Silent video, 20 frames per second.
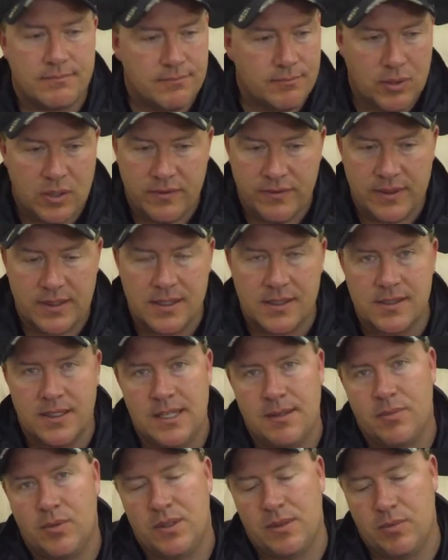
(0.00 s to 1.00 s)
Perfect
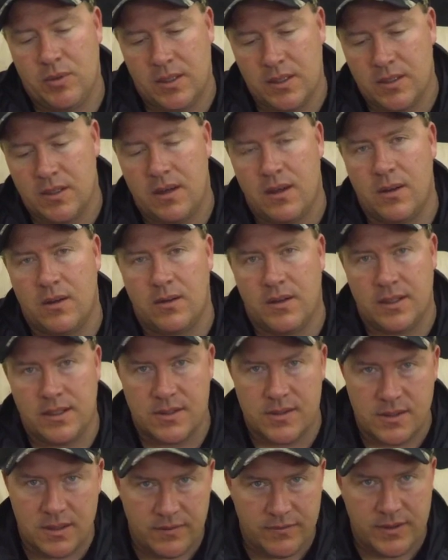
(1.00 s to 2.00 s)
example. You put a collar on, they
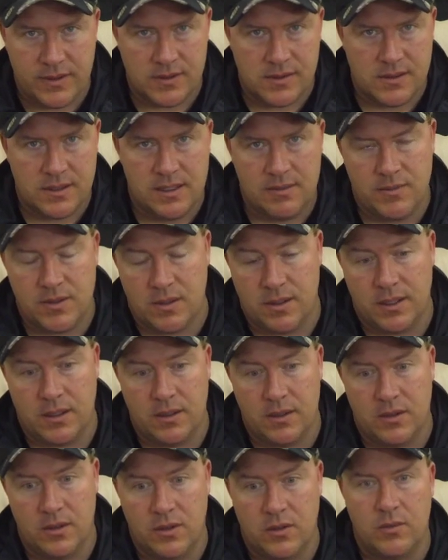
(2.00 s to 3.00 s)
start feeling stim, they're like,
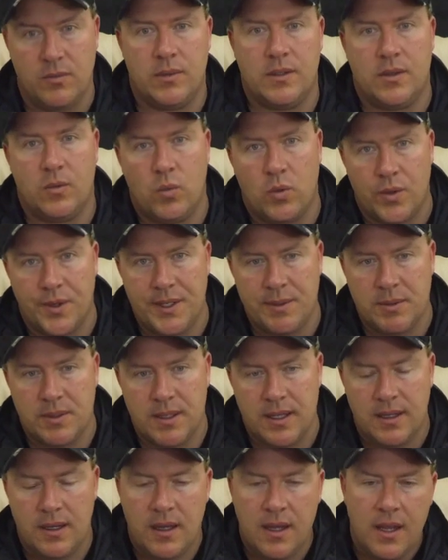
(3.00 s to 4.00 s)
uh-oh, I'm a little worried about
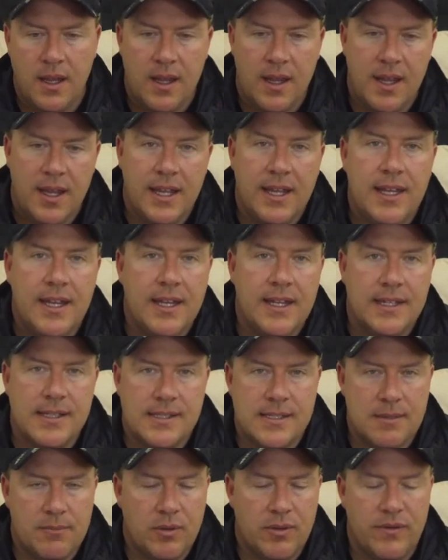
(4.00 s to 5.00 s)
that.
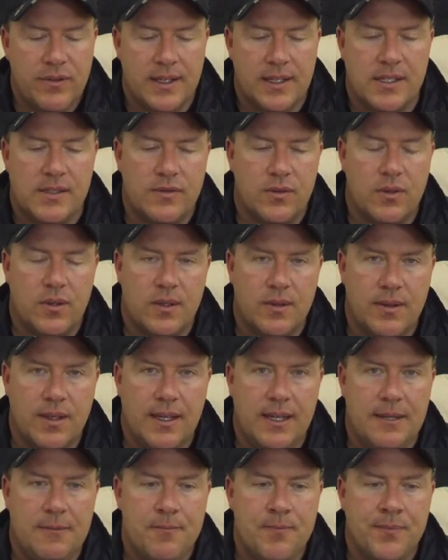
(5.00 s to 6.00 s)
Simple fix for it,
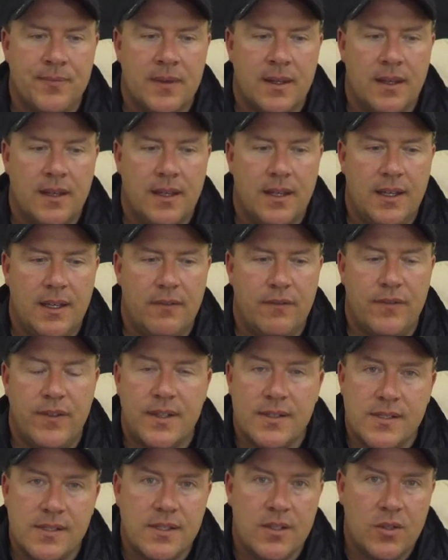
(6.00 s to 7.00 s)
okay? If
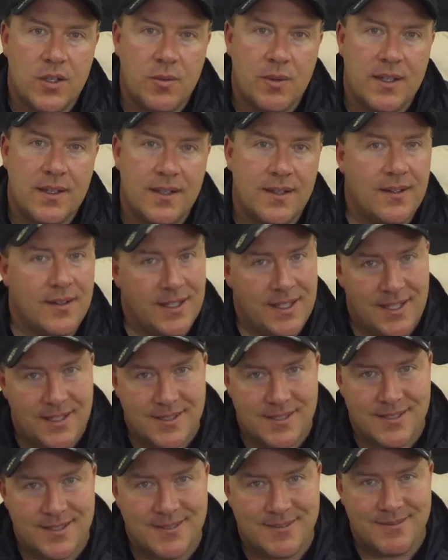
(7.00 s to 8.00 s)
this is the only way the dog
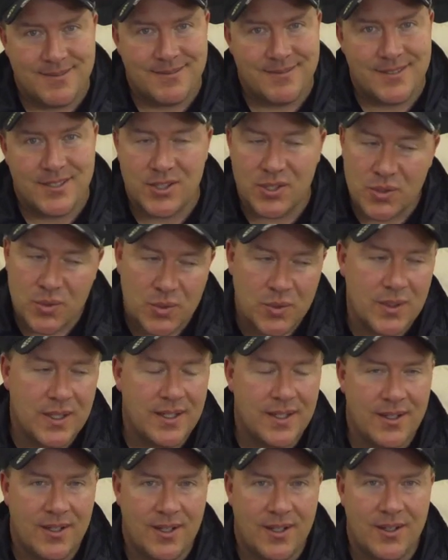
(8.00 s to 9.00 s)
eats, is through
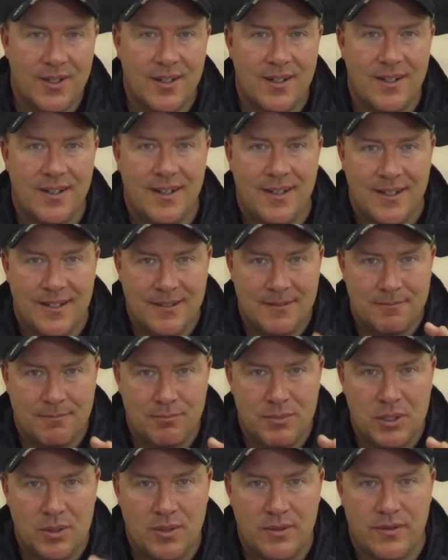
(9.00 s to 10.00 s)
that collar,
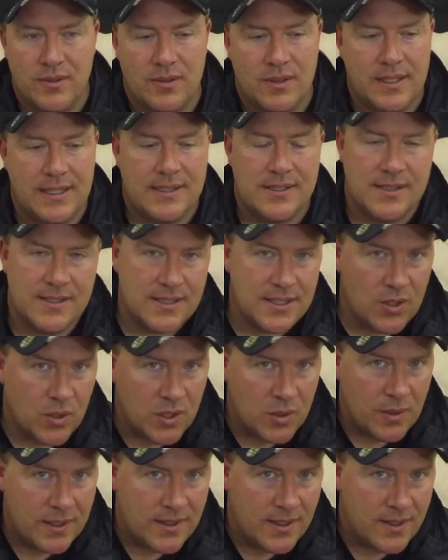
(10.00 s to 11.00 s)
beautiful. It's the
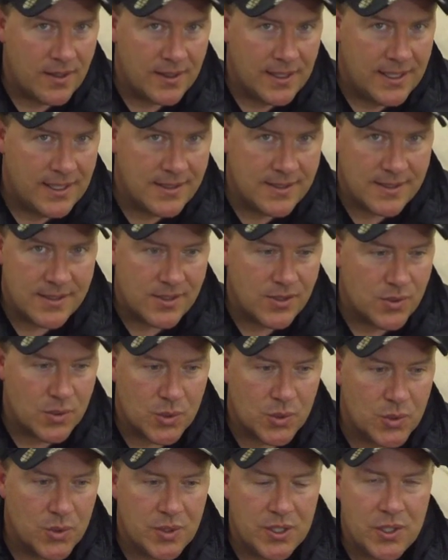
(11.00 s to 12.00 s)
only way the dog eats is
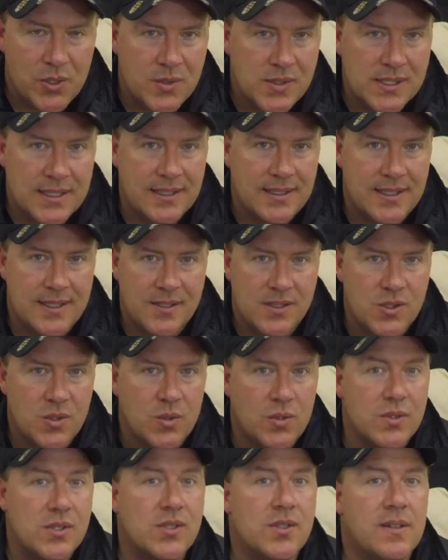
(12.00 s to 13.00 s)
through using these
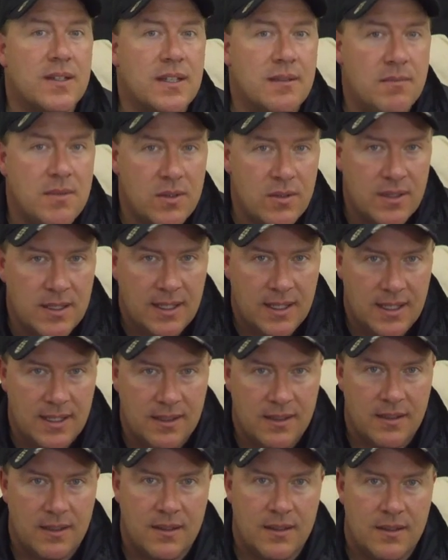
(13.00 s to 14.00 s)
tools to
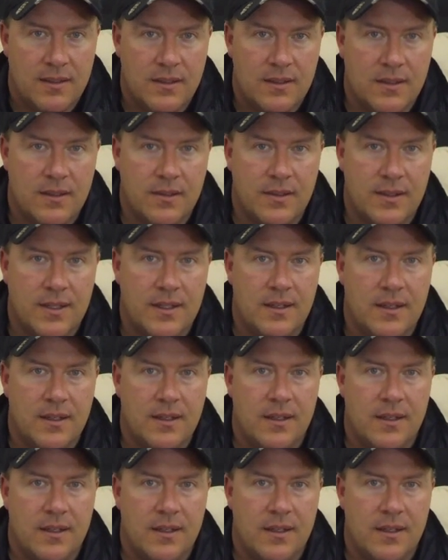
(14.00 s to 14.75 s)
communicate, all right?